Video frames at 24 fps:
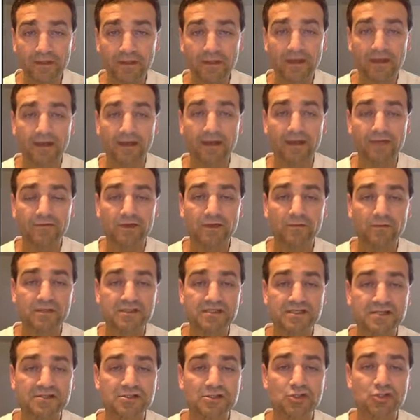I have here what
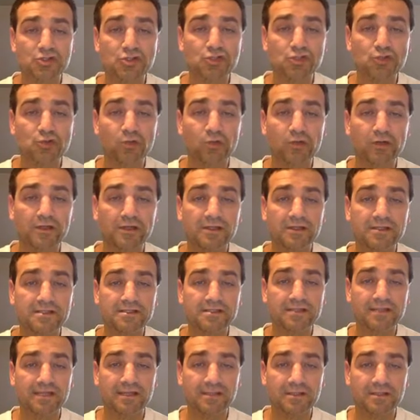says sorted
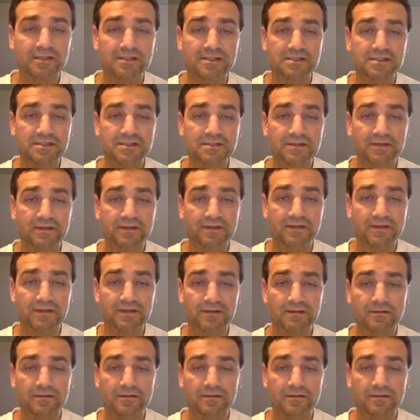sediments right there.